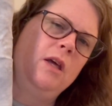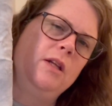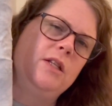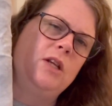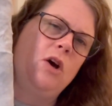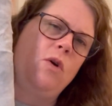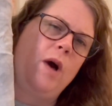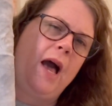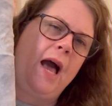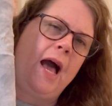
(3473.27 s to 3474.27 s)

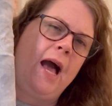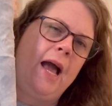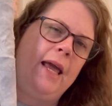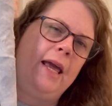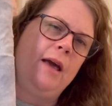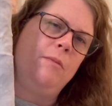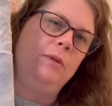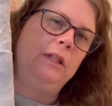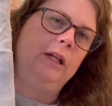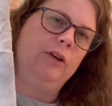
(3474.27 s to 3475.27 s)
So I
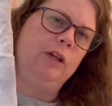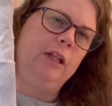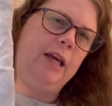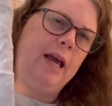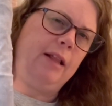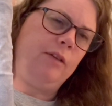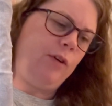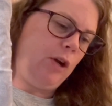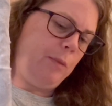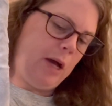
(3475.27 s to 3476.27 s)
am literally at the
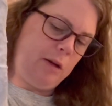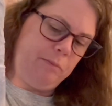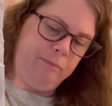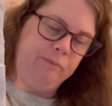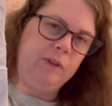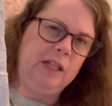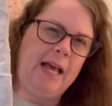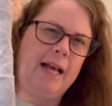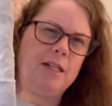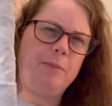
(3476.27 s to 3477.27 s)
very bottom,
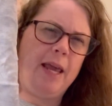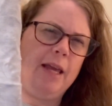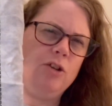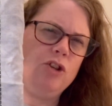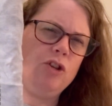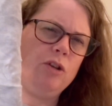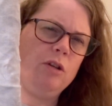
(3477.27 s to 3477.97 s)
last page.